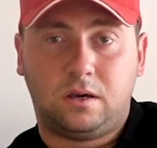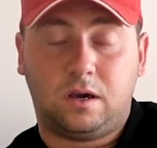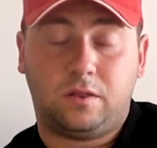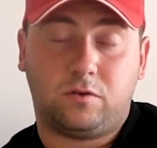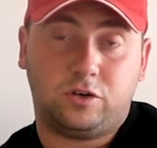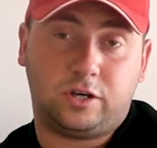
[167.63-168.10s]

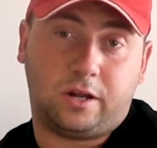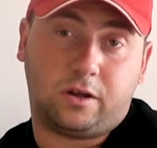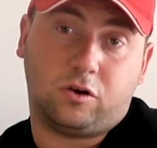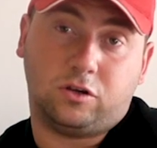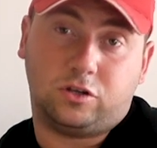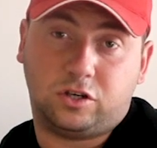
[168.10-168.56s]
Yeah, I thought she had
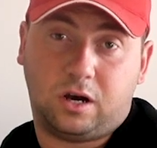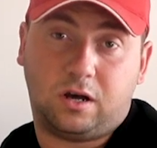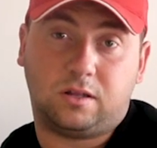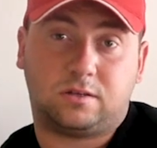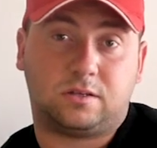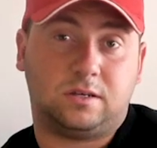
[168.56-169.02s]
a good
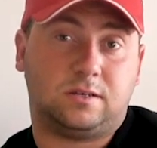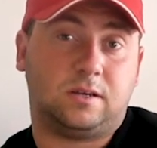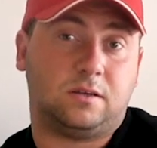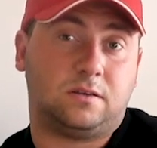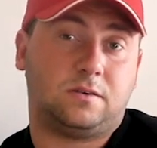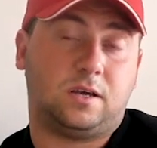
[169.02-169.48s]
chance.
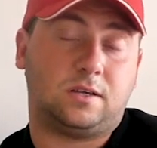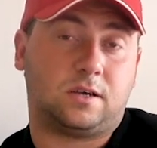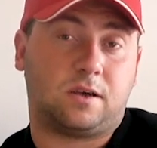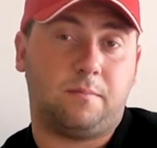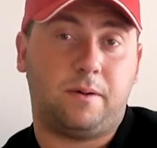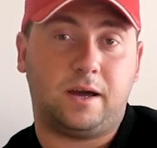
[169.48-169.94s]

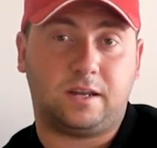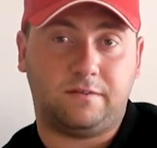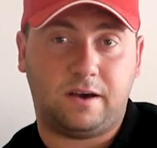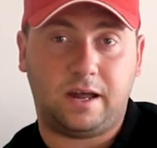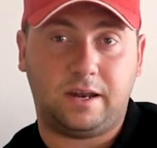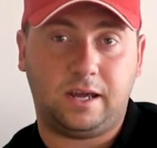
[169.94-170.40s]
It's a
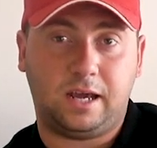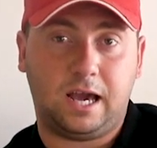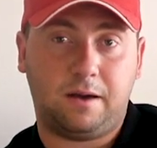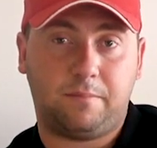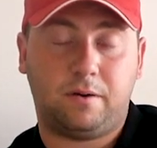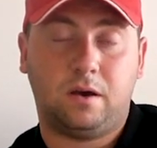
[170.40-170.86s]
competitive
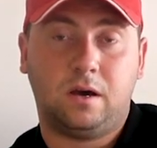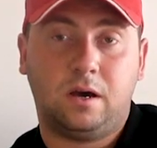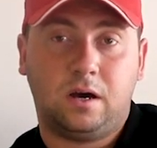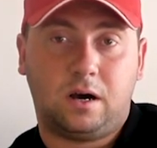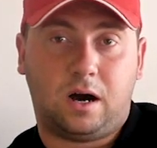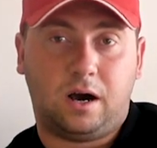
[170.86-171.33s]
handicap.
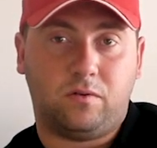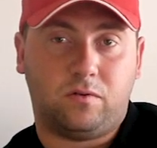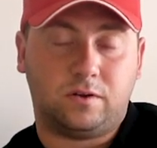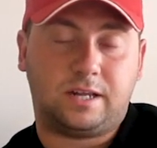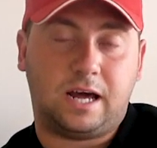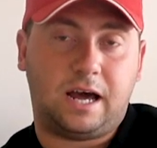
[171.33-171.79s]
I
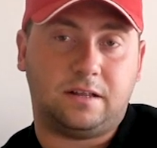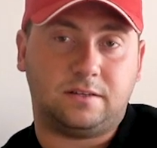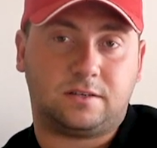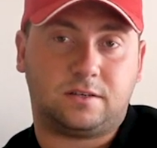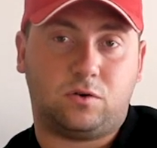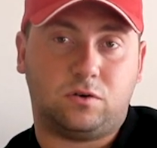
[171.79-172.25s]
thought
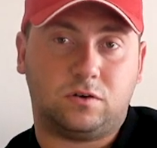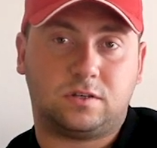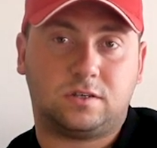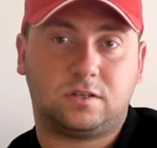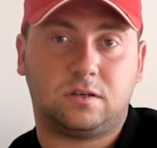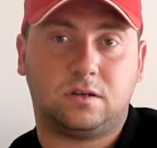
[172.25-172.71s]
Dan's
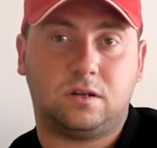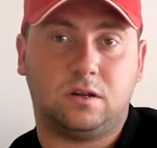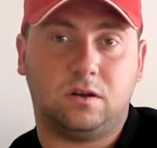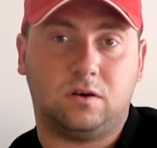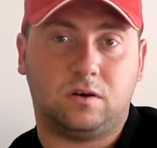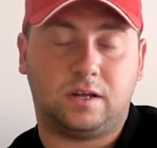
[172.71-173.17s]
horse
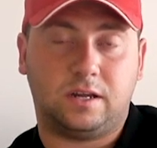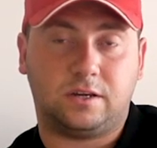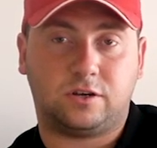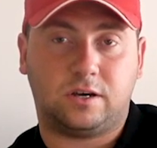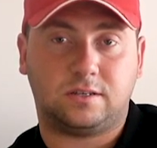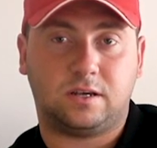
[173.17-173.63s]
looked
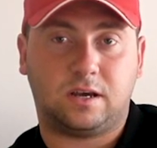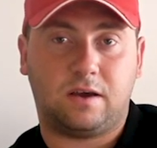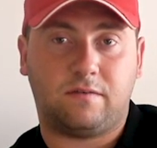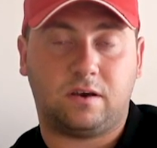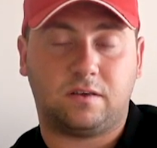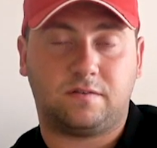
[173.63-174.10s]
interesting
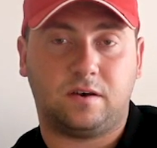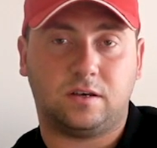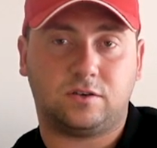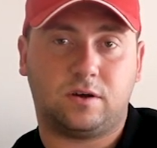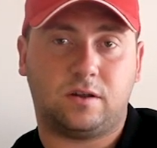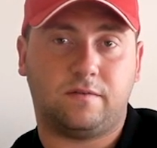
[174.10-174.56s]
in its
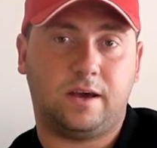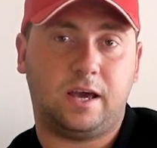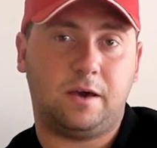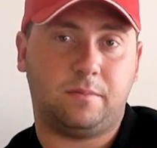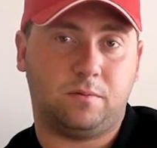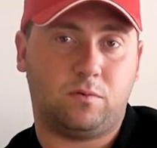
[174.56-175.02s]
first run with
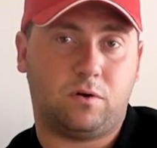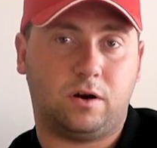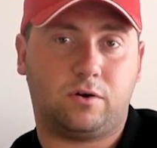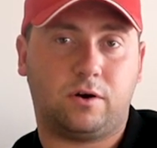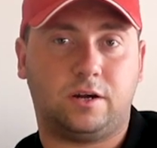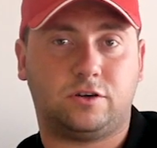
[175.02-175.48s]
him, and
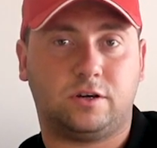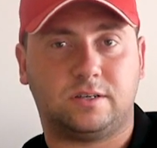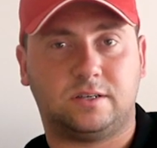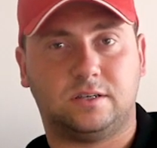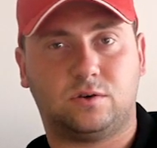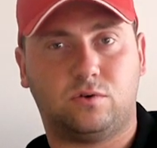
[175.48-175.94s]
Warren
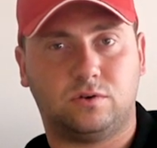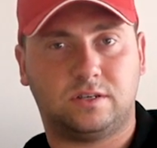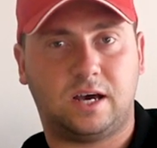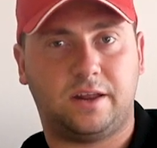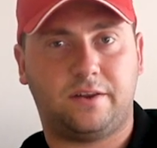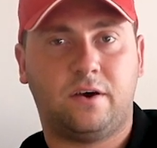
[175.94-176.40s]
Greatrex's
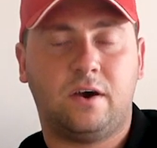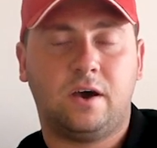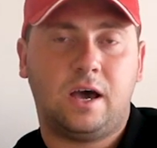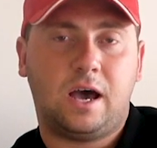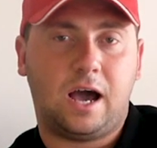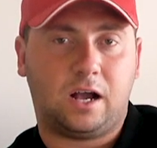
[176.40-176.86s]
horse
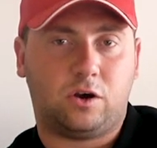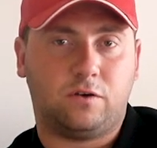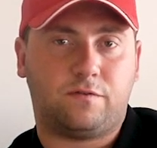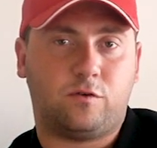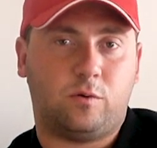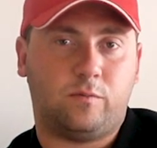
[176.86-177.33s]
had
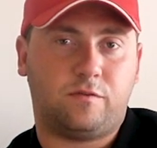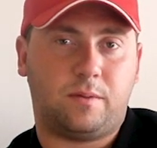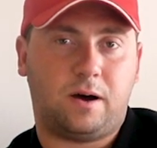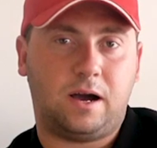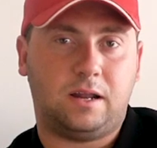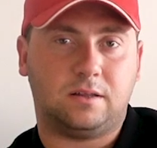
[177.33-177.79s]
good form
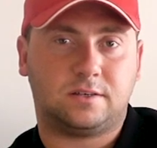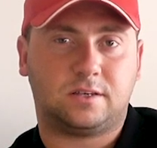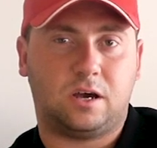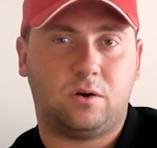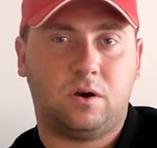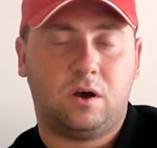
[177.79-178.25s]
from Ireland.
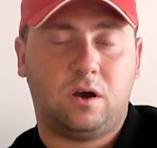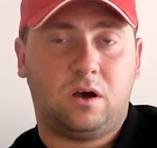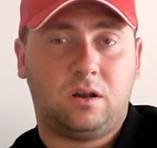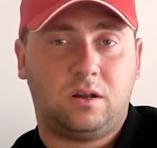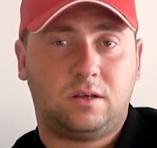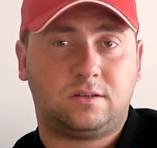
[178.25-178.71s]
So
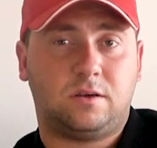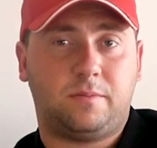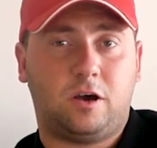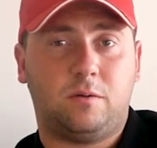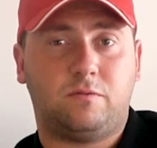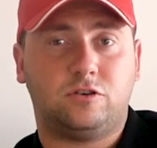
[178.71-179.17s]
listen, I'd
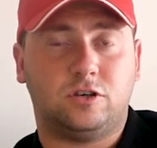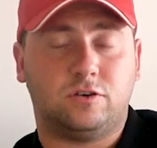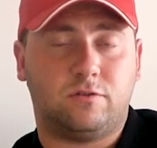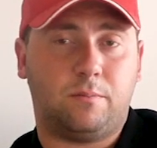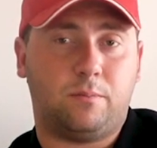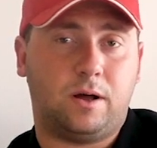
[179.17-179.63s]
be hoping
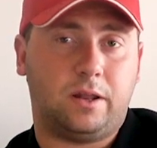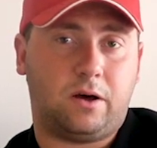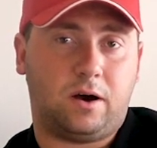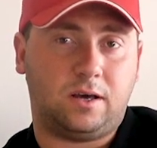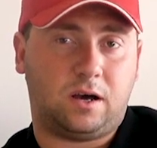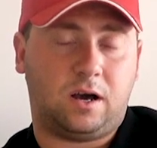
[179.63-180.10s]
she'd run well.
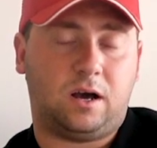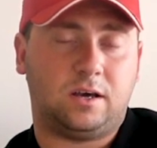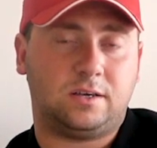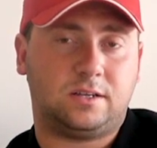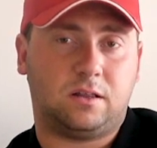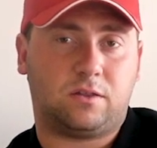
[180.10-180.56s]

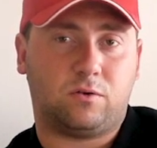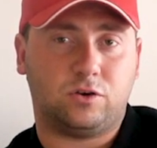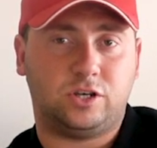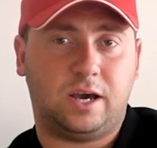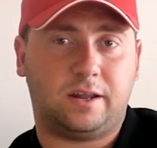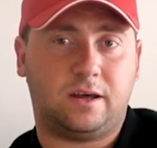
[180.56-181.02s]
I still
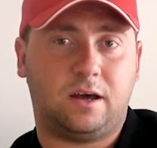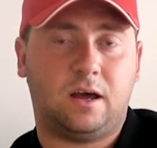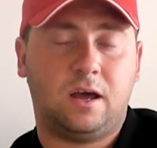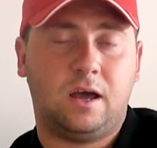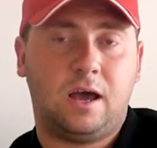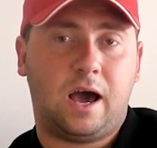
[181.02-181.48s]
thought she had
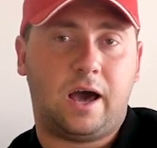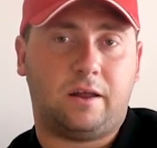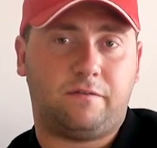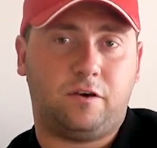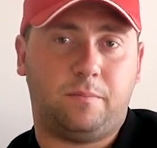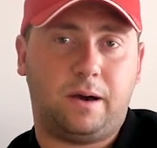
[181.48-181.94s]

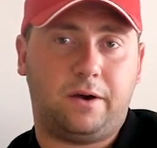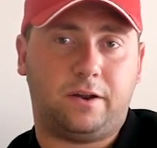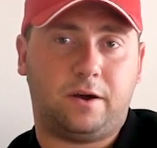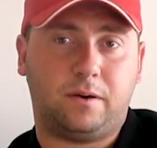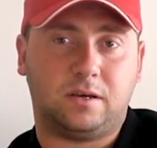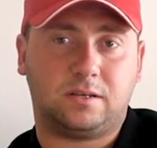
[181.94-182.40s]
a few
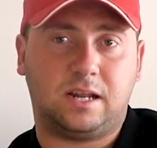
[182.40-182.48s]
pounds up her